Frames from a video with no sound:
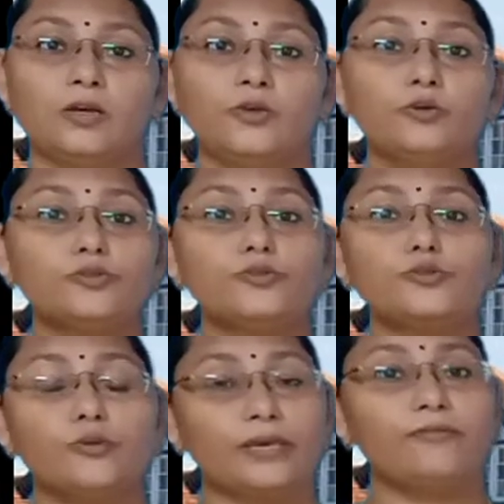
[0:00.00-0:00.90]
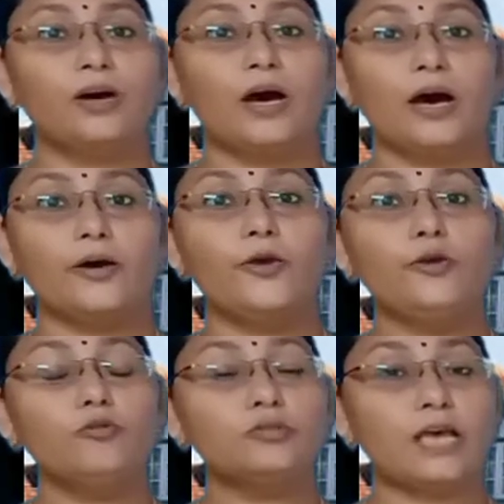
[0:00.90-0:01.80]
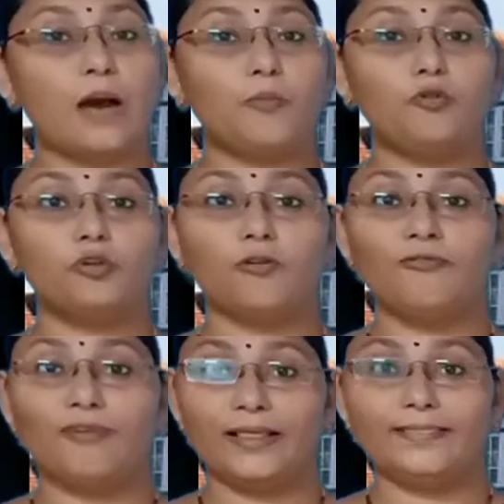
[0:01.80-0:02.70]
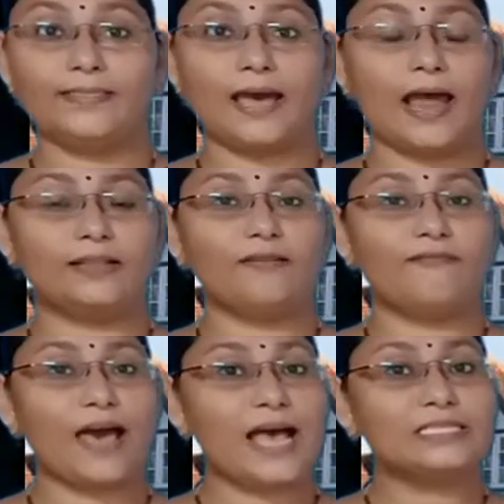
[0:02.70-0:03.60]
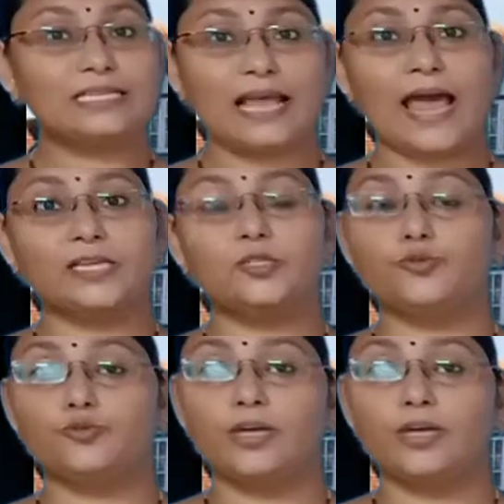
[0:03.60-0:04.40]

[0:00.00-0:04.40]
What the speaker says: used to give a huge amount of wealth and the vast lands to